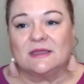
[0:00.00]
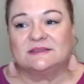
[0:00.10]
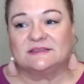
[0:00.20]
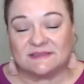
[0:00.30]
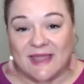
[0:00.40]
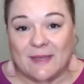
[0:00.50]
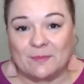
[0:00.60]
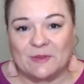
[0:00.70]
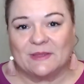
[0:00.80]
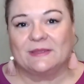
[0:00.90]
step.
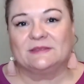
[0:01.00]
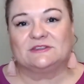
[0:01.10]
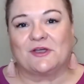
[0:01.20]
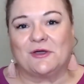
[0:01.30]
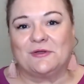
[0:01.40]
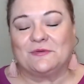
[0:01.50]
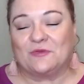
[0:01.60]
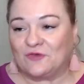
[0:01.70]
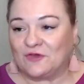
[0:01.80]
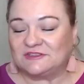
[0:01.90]
So the
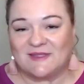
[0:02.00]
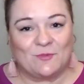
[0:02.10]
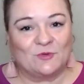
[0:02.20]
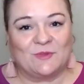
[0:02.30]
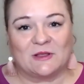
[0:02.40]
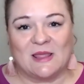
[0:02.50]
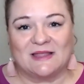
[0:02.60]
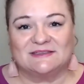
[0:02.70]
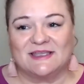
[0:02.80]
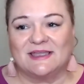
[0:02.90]
first step would be
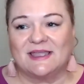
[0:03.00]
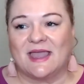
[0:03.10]
cleansing,